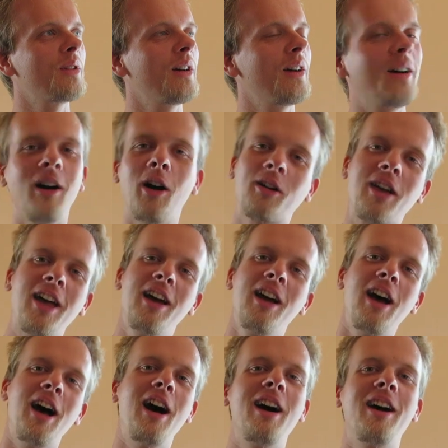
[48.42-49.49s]
Yeah, okay,
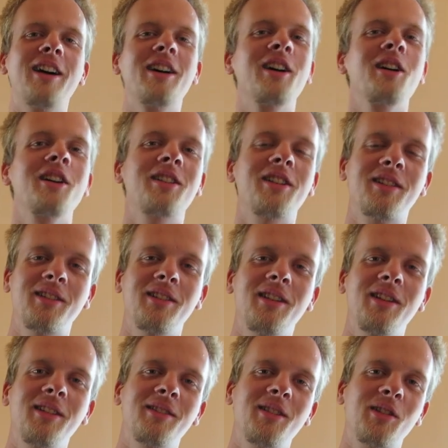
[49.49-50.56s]
just
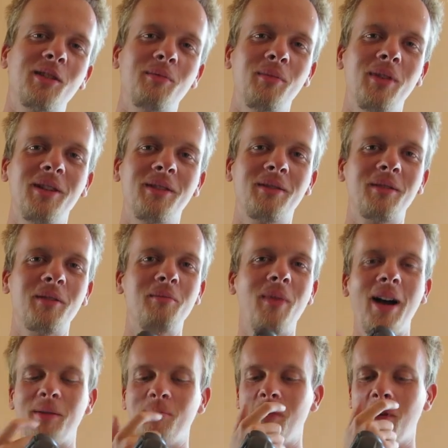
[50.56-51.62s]

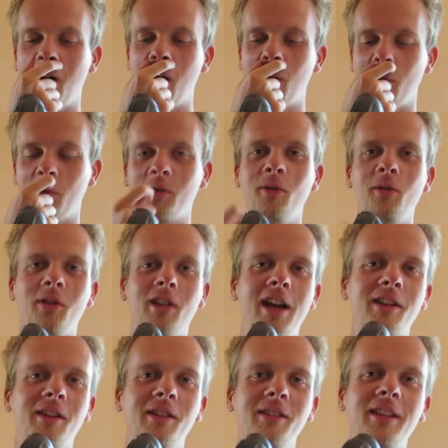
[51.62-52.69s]
remind me how I would look
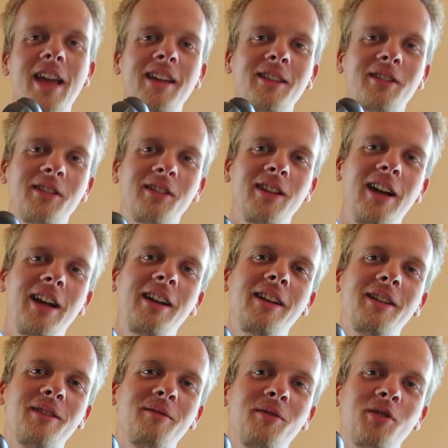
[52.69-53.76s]
like naked
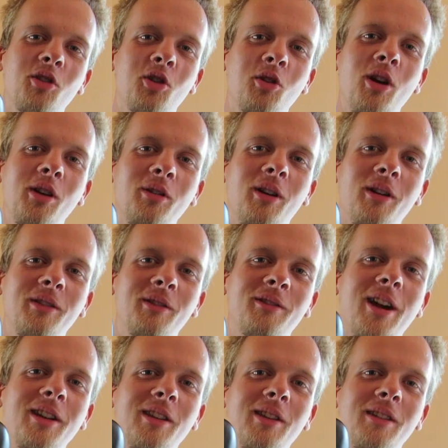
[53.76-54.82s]
with a shirt on,
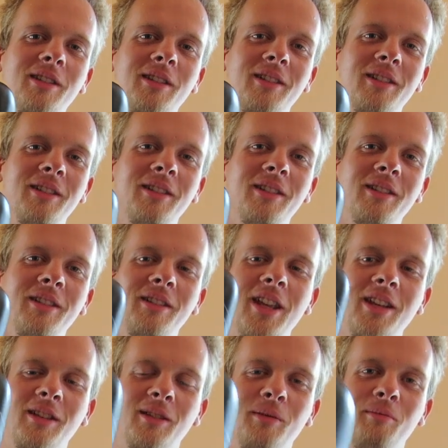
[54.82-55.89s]
riding
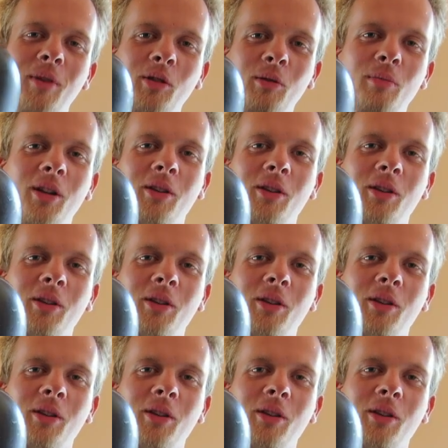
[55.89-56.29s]
naked on